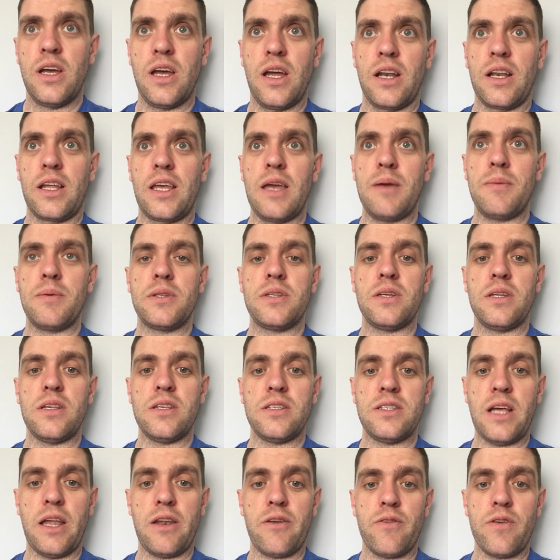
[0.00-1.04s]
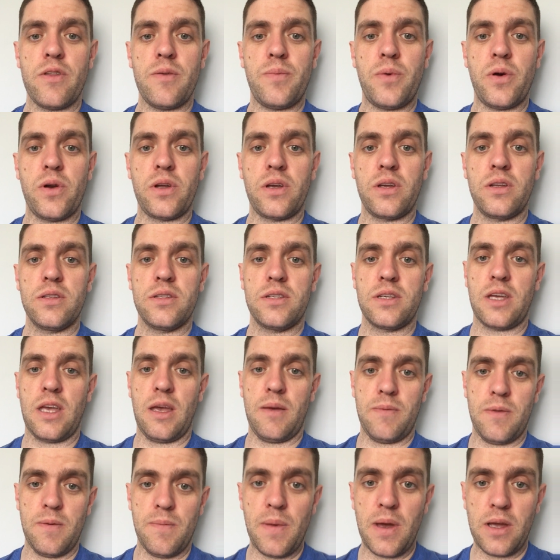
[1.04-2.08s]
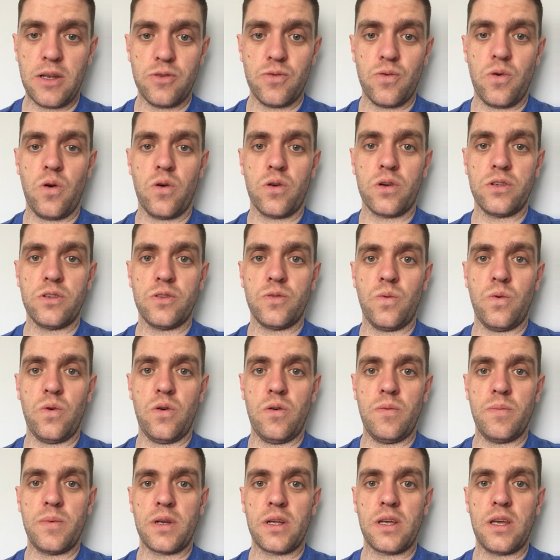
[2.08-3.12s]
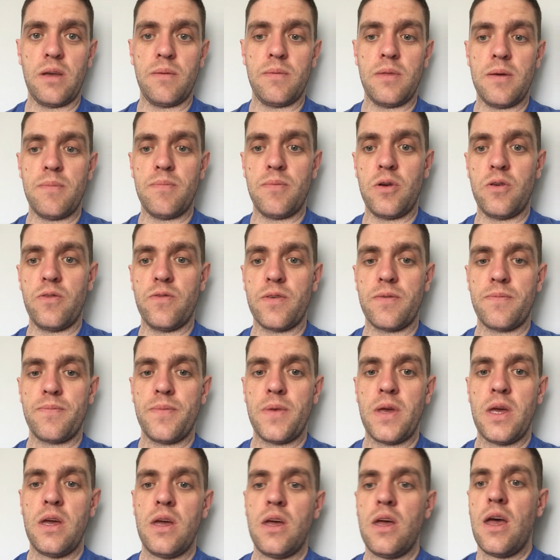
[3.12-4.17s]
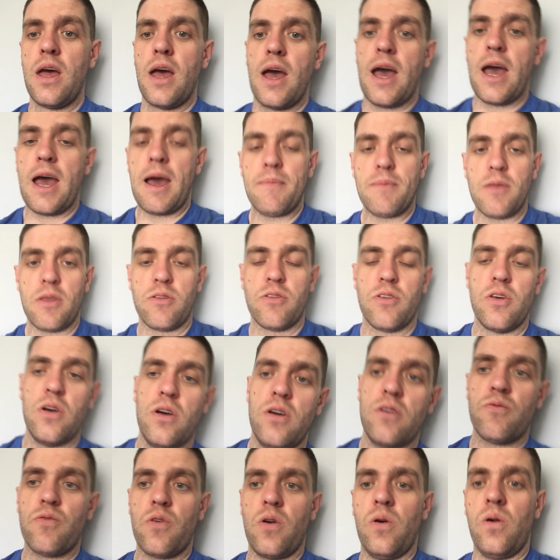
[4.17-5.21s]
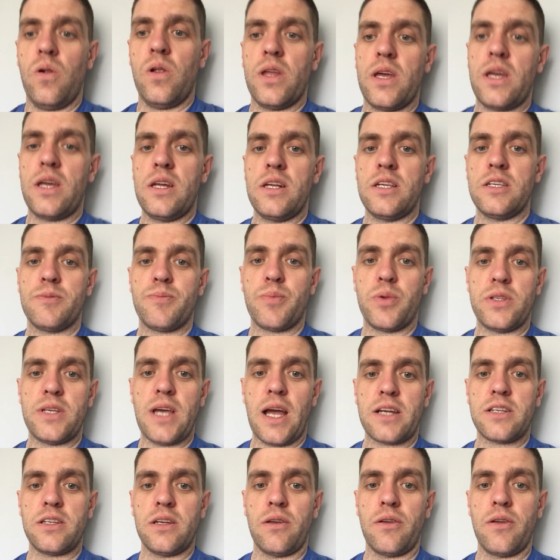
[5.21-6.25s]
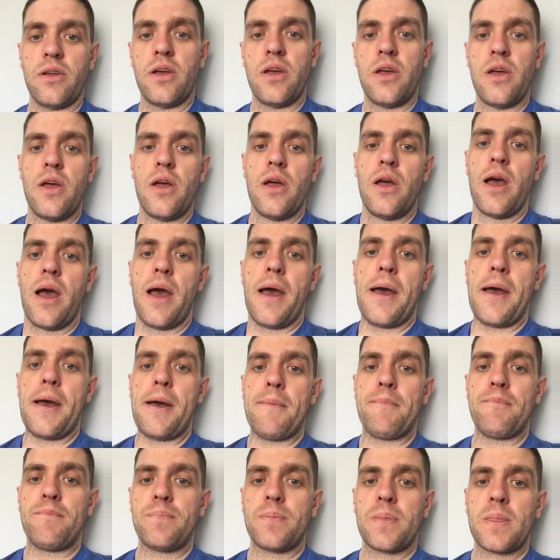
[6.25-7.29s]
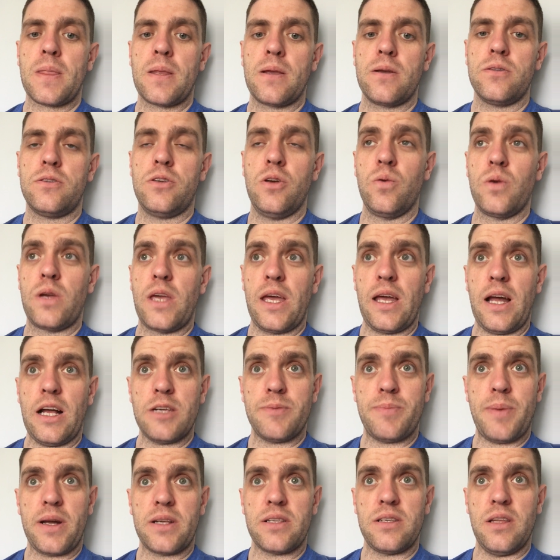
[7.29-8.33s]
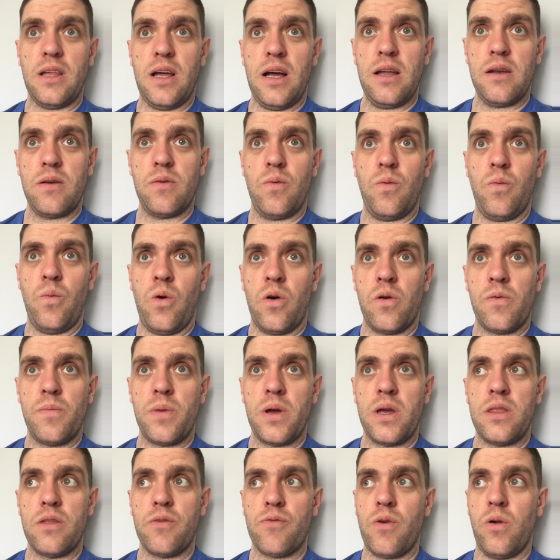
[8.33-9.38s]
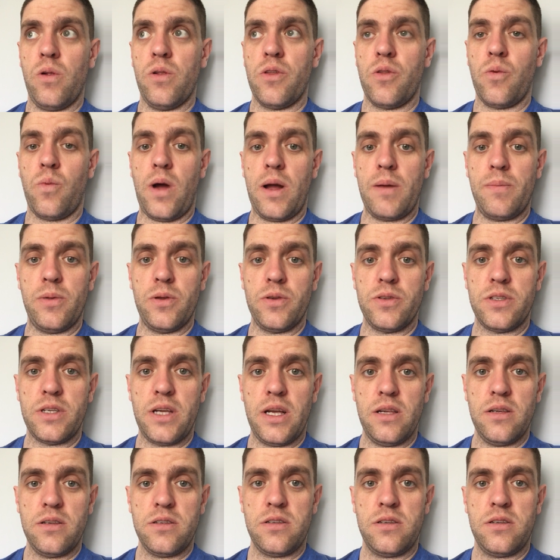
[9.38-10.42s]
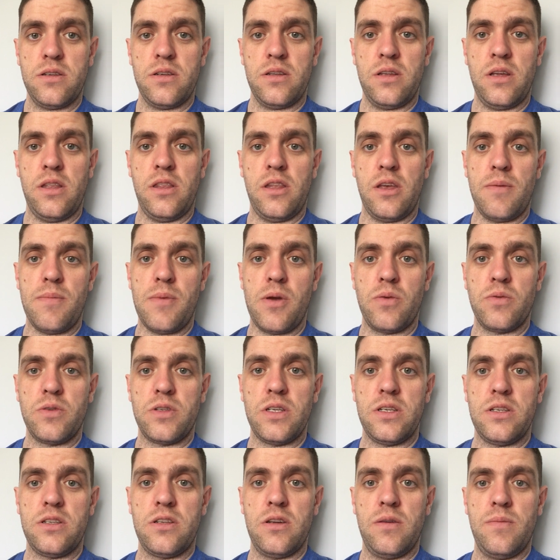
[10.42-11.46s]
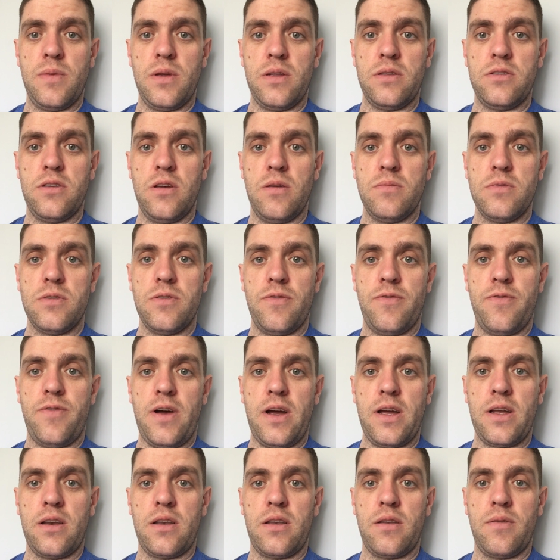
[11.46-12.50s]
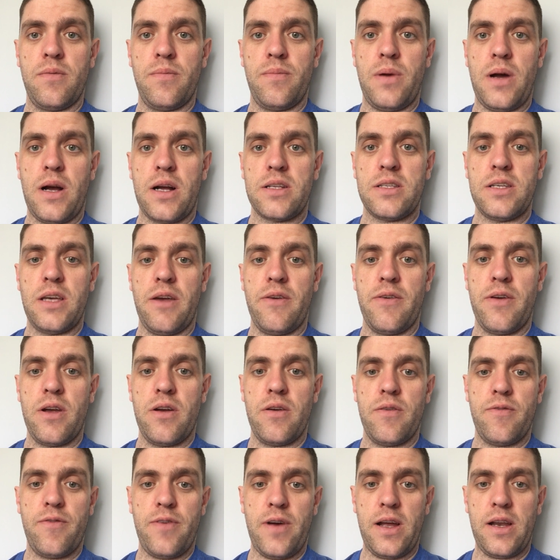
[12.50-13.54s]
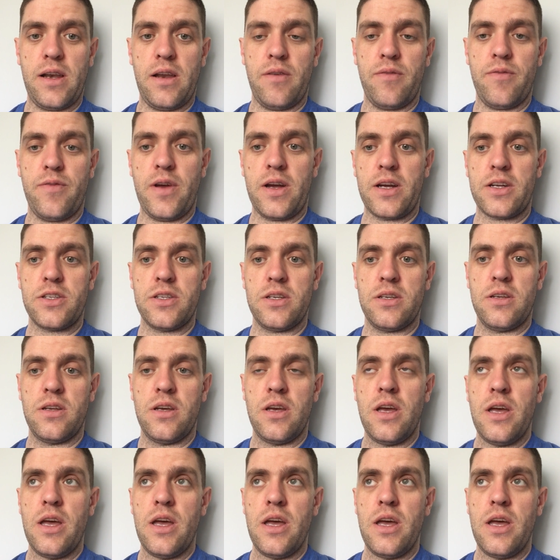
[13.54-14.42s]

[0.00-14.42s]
and keep it to the centre of the body to keep the major organs warm and keep them moving. The third role is protection. Two key aspects of that, one being the role of the white blood cells in the immune system in terms of fighting bacteria and fighting infection,